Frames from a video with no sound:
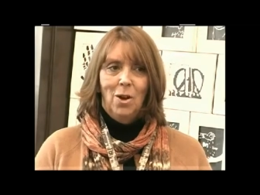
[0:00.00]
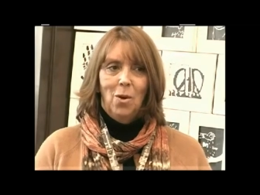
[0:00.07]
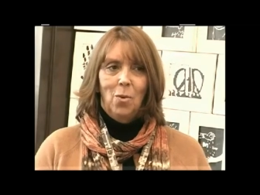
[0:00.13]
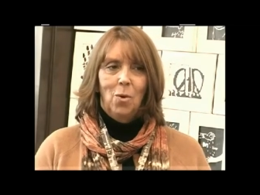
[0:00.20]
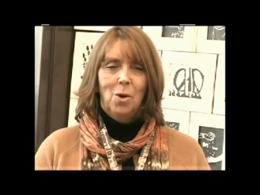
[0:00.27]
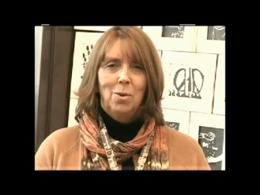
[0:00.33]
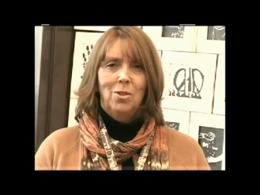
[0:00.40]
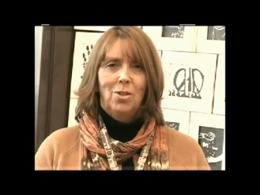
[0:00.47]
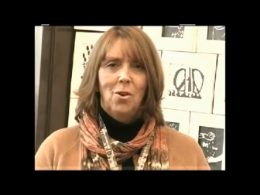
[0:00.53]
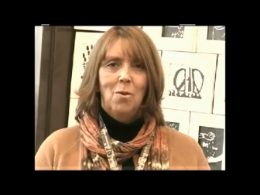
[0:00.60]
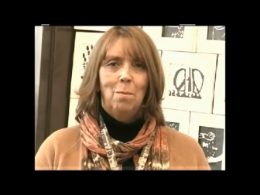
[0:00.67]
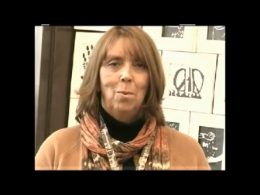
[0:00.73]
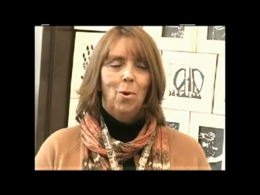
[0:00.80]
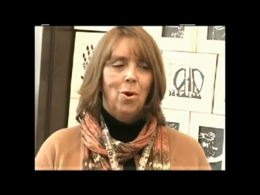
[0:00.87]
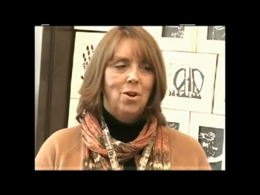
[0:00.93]
What was so
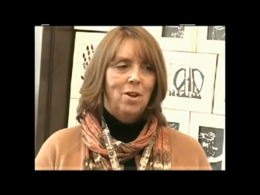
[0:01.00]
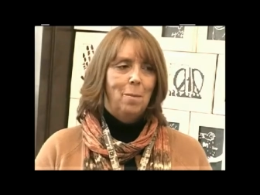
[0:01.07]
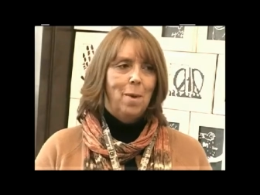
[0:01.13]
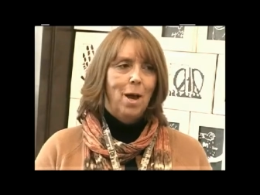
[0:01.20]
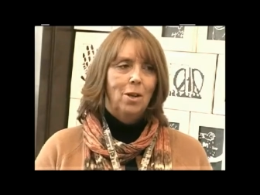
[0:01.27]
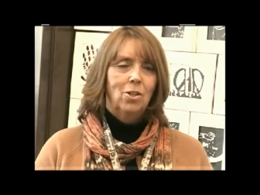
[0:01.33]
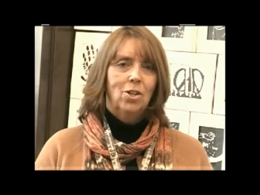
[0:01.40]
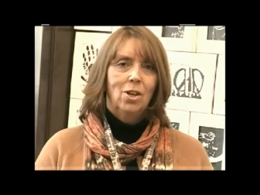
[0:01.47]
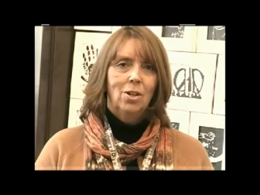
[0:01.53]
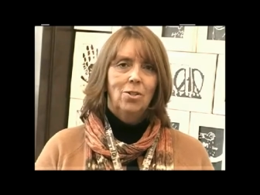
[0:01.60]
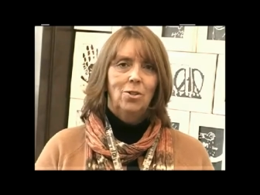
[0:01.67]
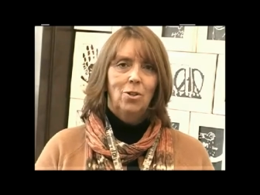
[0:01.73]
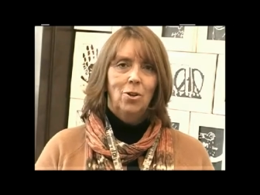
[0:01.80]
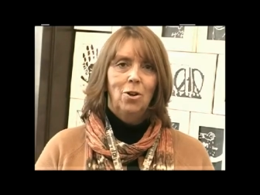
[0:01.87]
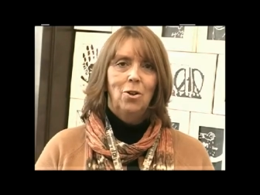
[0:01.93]
important about Charles
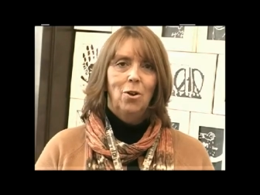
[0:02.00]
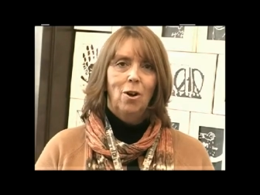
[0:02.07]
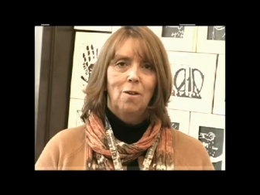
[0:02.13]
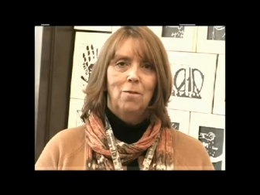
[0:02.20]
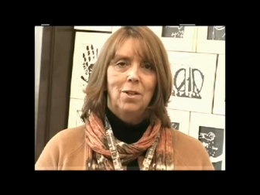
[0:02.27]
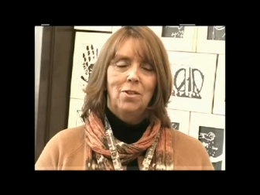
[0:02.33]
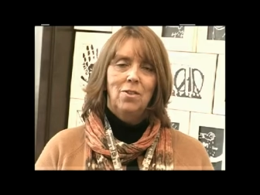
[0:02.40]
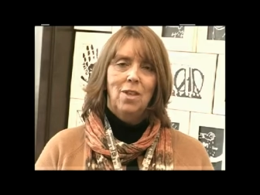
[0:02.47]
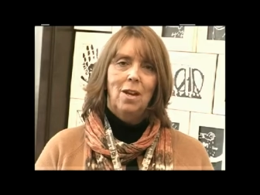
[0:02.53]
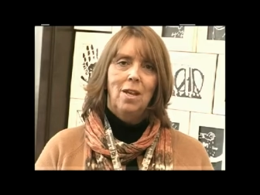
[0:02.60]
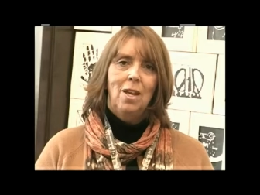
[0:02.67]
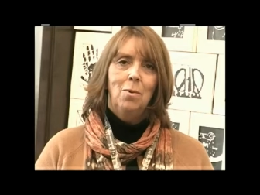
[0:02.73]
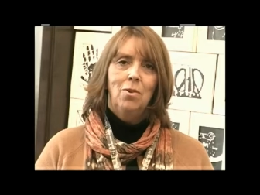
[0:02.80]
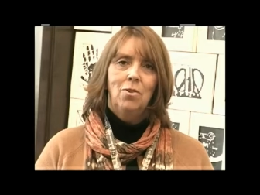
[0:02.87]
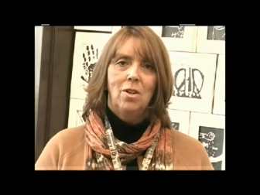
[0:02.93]
Surendorf is that
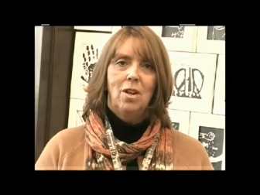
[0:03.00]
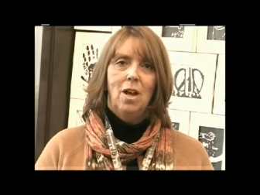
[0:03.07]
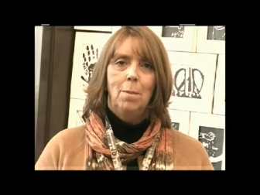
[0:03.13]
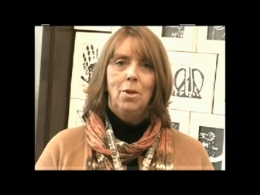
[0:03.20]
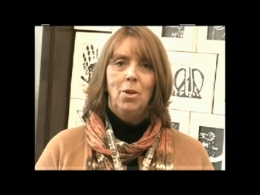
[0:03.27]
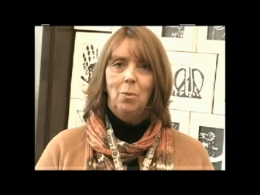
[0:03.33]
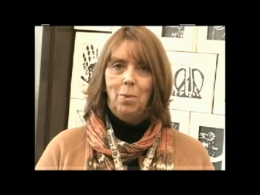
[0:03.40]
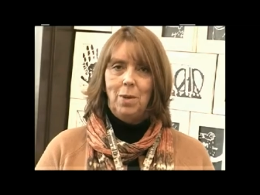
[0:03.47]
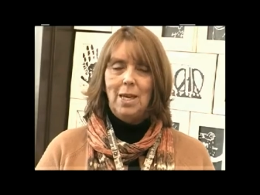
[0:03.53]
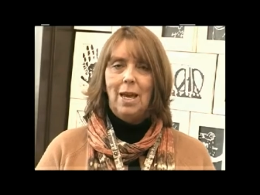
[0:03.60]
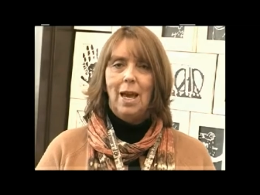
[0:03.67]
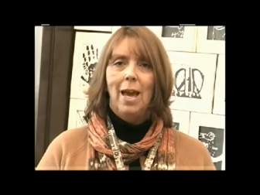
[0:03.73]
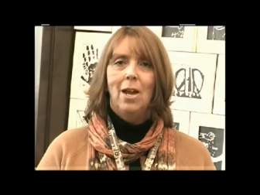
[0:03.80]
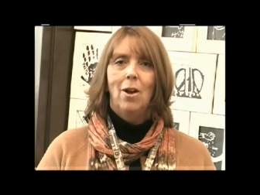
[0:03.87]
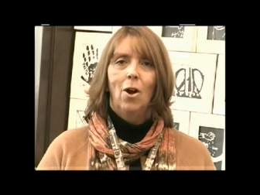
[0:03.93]
he was a
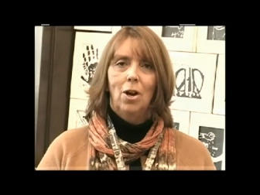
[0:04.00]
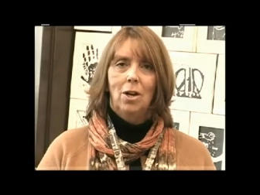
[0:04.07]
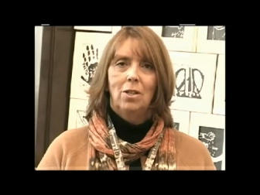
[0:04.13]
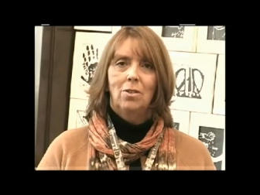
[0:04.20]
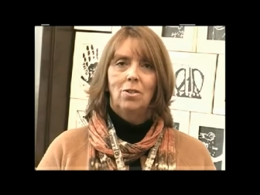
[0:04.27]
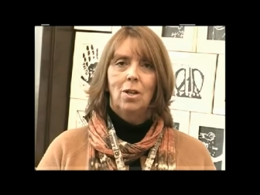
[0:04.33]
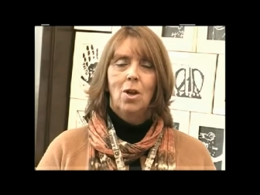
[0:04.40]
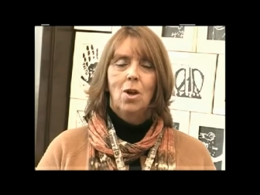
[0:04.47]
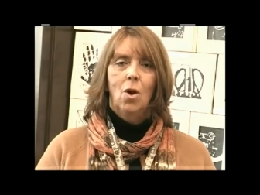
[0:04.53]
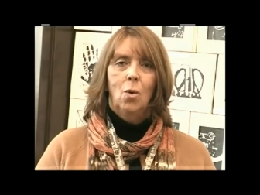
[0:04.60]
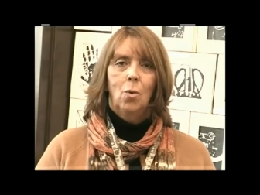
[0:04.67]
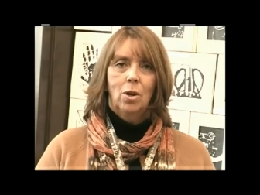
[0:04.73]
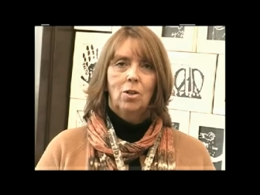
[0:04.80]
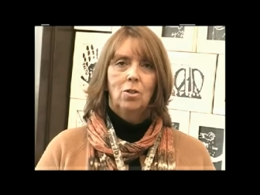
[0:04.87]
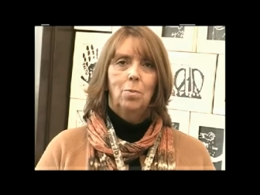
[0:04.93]
WPA artist,
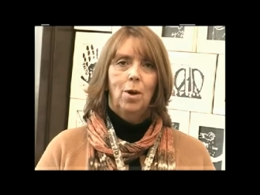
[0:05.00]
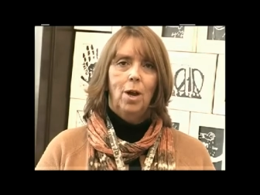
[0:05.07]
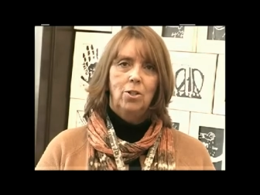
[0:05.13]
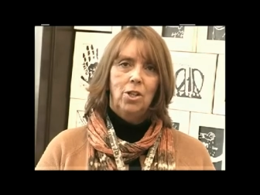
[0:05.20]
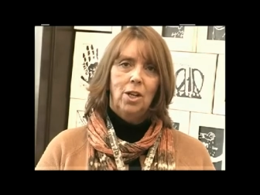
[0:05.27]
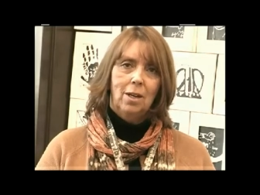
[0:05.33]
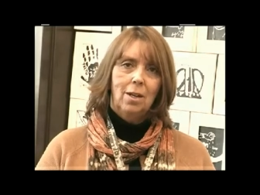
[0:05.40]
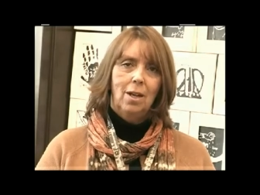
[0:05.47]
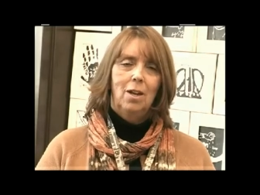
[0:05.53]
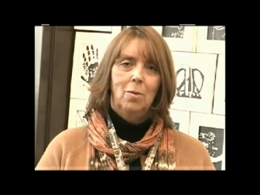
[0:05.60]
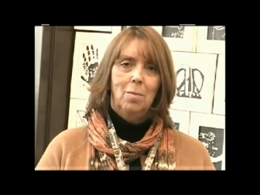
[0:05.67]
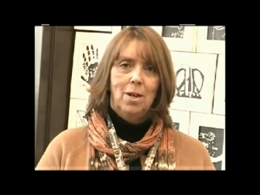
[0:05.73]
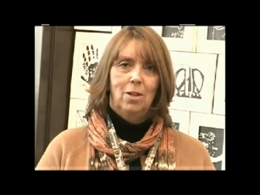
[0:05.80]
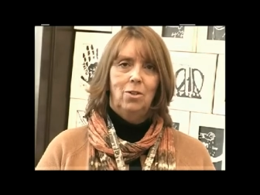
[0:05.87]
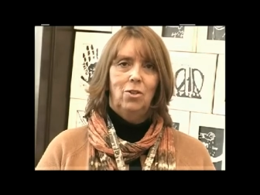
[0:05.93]
Works Project
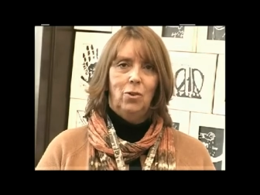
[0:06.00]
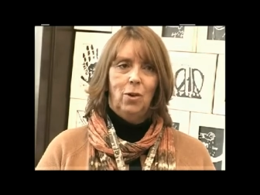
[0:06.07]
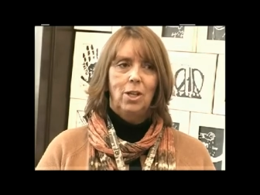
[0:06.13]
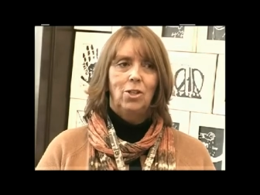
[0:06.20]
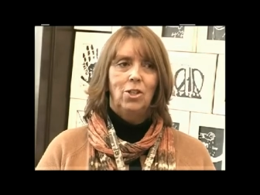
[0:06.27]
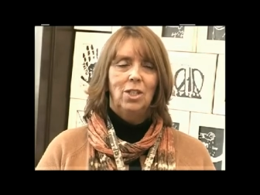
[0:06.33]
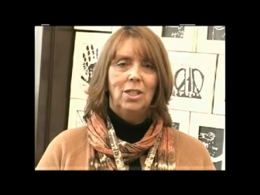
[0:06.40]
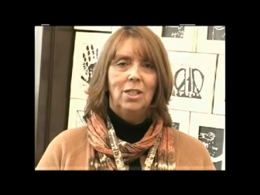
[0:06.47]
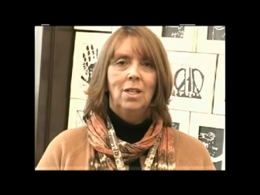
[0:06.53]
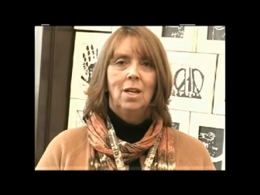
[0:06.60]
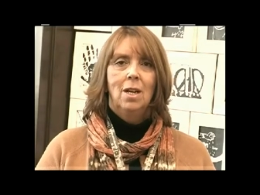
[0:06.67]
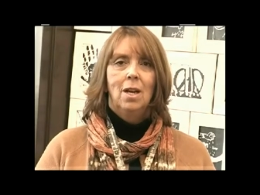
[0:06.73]
Administration